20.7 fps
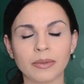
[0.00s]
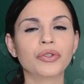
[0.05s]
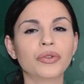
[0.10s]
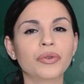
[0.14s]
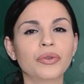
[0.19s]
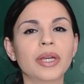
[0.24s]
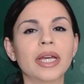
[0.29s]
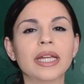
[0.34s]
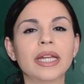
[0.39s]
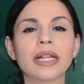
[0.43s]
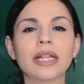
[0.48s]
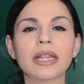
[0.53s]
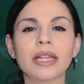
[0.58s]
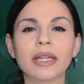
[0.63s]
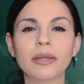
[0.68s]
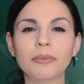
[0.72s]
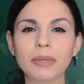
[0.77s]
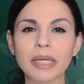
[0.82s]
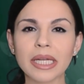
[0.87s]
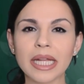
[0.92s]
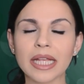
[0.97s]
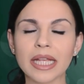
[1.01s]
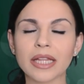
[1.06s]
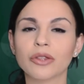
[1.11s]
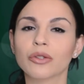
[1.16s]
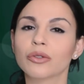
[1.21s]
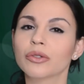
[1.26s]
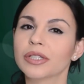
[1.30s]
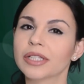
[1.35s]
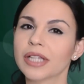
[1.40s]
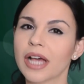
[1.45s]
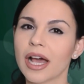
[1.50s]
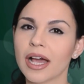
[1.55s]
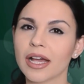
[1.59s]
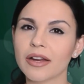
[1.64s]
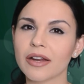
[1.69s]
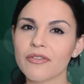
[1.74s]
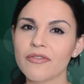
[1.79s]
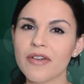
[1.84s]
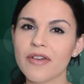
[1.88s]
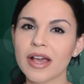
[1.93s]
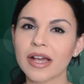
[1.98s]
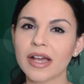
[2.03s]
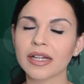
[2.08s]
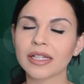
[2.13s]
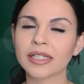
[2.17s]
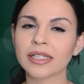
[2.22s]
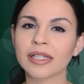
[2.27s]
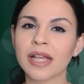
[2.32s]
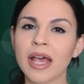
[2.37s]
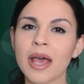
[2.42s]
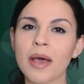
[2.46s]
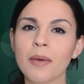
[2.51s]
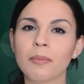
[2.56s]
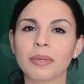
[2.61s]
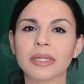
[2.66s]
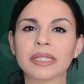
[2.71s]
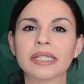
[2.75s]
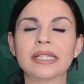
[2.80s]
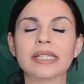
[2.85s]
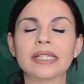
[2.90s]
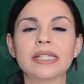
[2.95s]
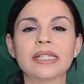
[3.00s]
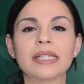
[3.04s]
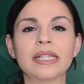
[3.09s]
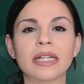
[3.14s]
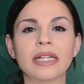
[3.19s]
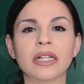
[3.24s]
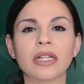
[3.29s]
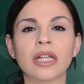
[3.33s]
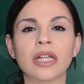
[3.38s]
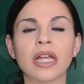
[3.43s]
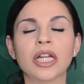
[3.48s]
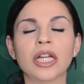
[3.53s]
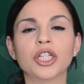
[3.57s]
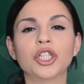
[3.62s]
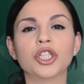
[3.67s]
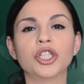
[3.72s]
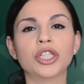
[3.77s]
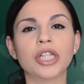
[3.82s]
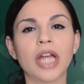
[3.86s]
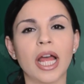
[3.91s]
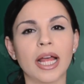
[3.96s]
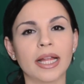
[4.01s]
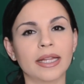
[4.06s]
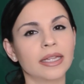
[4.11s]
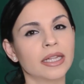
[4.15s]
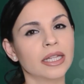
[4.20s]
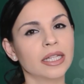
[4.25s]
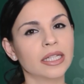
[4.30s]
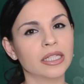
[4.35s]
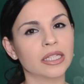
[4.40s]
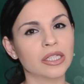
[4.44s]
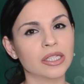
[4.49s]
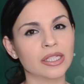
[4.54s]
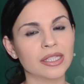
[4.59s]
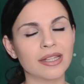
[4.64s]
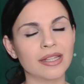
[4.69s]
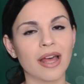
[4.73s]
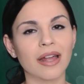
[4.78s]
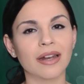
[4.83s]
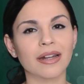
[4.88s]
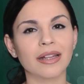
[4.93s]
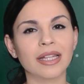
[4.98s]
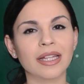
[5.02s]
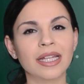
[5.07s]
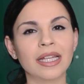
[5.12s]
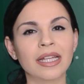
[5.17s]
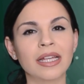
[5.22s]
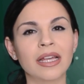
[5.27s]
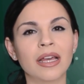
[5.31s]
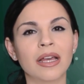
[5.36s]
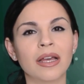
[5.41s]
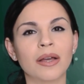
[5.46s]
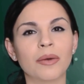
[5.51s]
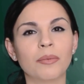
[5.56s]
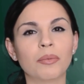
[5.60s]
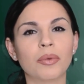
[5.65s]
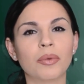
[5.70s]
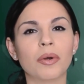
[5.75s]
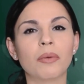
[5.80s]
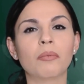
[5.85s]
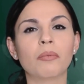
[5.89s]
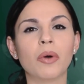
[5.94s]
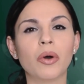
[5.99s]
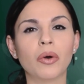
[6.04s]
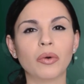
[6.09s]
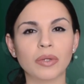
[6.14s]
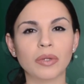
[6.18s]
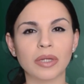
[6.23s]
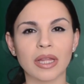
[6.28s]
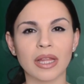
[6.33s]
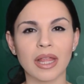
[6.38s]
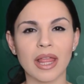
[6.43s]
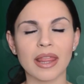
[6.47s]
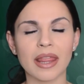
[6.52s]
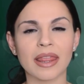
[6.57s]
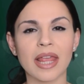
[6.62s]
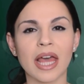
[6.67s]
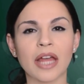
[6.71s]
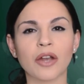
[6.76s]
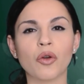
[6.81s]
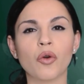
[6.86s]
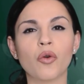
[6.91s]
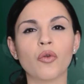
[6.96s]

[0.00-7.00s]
So you can eliminate those side effects, but still gently and subtly promote that